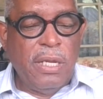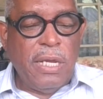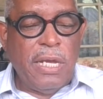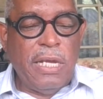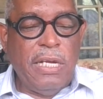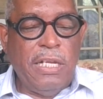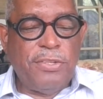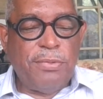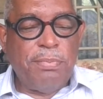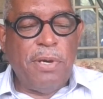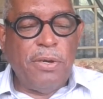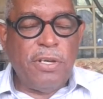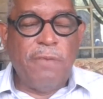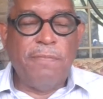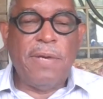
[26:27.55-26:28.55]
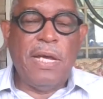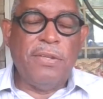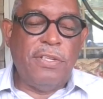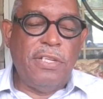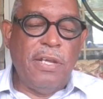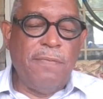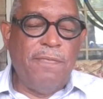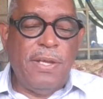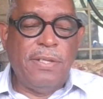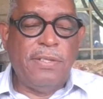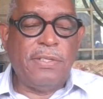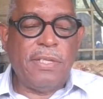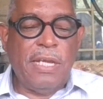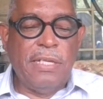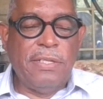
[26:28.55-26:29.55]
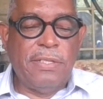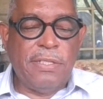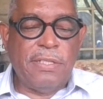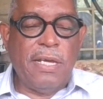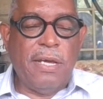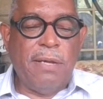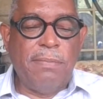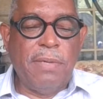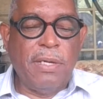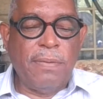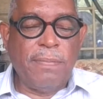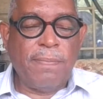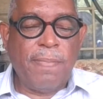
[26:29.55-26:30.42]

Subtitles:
And he spoke about the events in Selma.